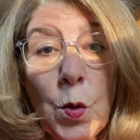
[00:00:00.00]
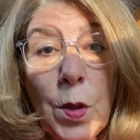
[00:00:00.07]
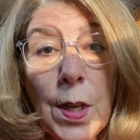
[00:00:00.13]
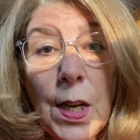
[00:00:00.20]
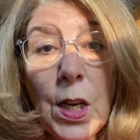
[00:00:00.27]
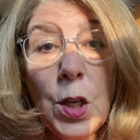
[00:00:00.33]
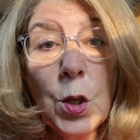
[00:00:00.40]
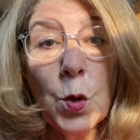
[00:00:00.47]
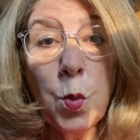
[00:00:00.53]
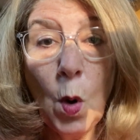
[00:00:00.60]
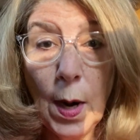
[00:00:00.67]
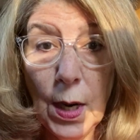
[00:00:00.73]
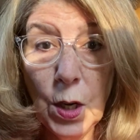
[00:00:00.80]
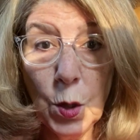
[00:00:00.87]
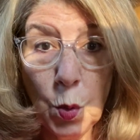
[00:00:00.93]
the
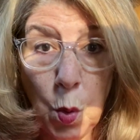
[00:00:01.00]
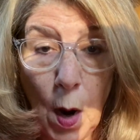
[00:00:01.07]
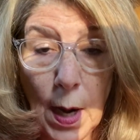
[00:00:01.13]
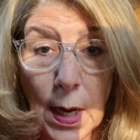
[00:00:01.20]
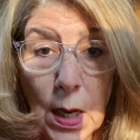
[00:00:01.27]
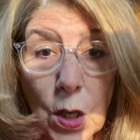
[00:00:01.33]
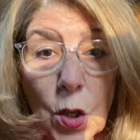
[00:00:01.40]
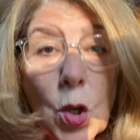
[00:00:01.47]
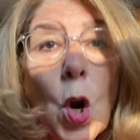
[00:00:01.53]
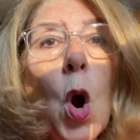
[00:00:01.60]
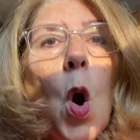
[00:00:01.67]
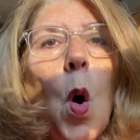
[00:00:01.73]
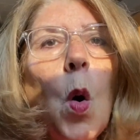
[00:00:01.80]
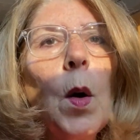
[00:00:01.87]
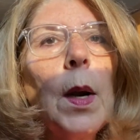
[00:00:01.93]
2020s?
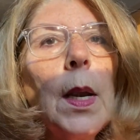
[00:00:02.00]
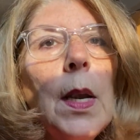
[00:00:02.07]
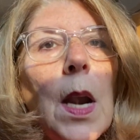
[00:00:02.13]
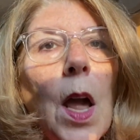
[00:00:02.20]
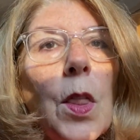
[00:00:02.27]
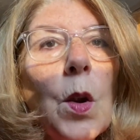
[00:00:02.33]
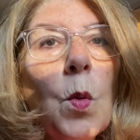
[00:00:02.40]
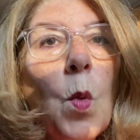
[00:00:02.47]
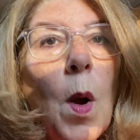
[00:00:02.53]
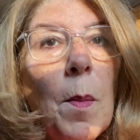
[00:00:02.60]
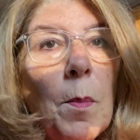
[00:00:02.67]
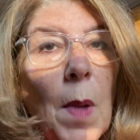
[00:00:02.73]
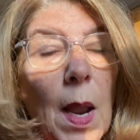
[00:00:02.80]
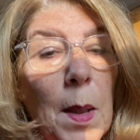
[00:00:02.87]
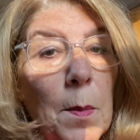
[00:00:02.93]
Or another
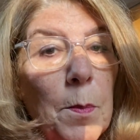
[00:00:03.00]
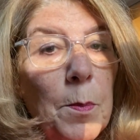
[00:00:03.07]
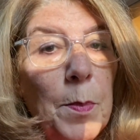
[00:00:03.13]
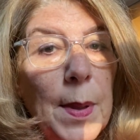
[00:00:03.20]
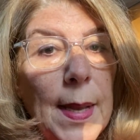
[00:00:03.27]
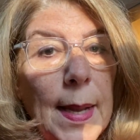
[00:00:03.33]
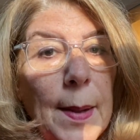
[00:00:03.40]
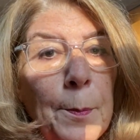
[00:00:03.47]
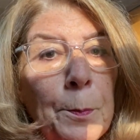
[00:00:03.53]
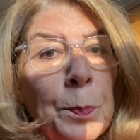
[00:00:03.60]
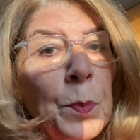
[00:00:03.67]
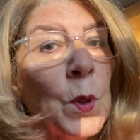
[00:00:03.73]
one might be,